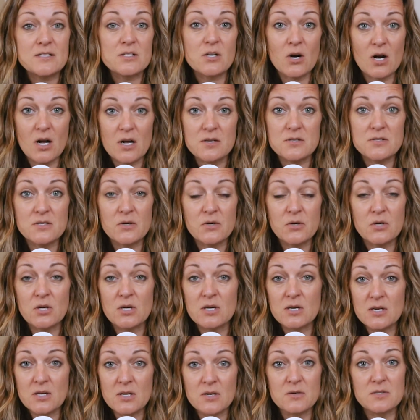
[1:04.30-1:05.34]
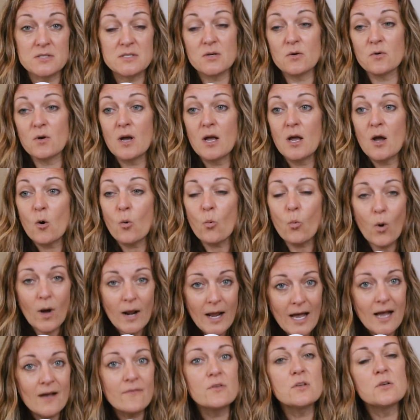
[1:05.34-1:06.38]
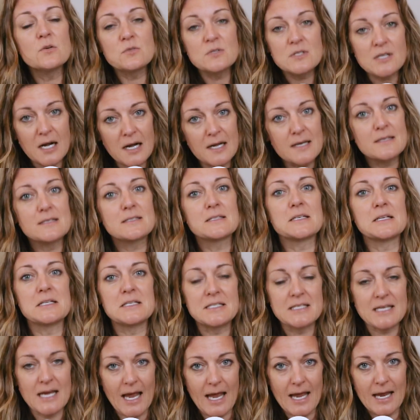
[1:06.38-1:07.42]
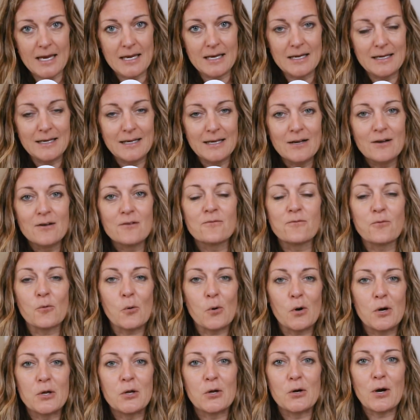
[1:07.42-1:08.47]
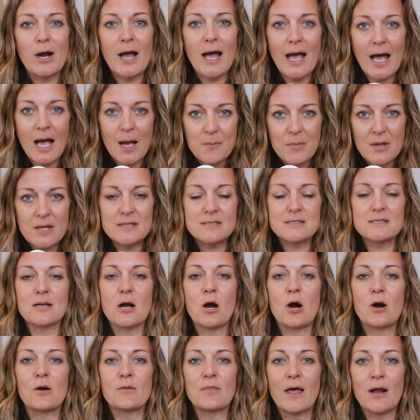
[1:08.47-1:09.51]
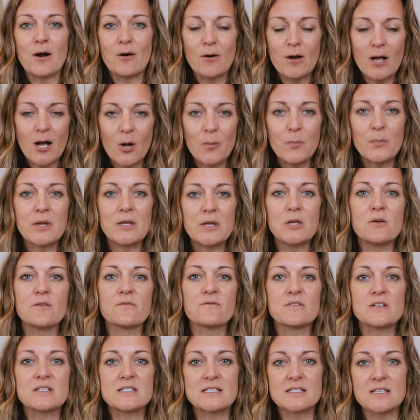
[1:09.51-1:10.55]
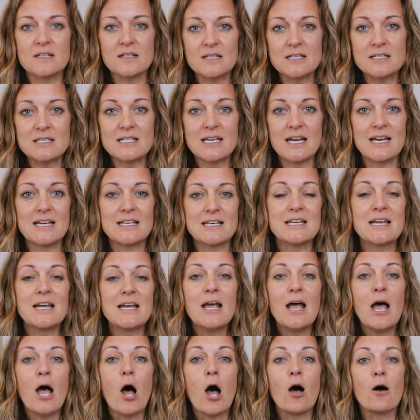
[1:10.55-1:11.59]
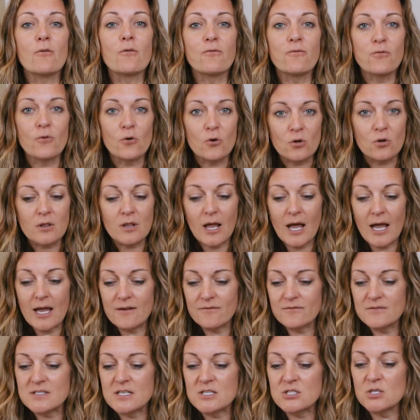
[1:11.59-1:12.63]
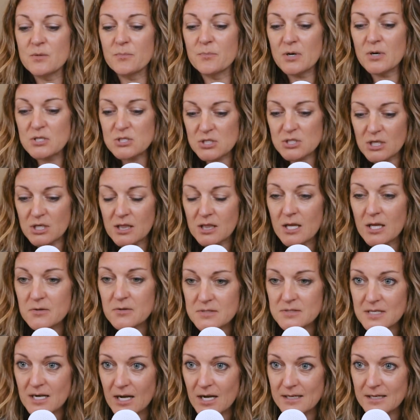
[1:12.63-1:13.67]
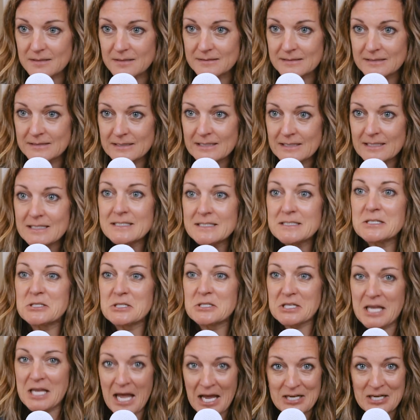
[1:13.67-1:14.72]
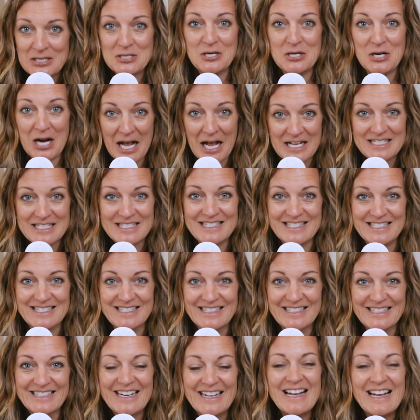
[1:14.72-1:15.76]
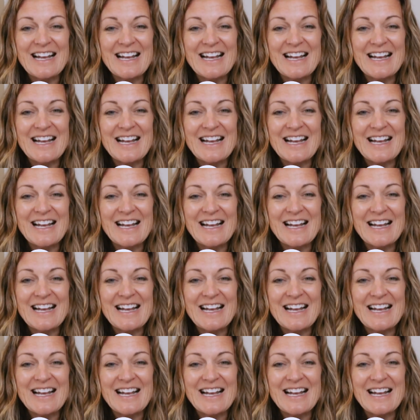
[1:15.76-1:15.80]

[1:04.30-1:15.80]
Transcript: are also good news. So, what have you done today for your habits are that are helping you facilitate a full life? Did you put your clothes on? Did you get dressed?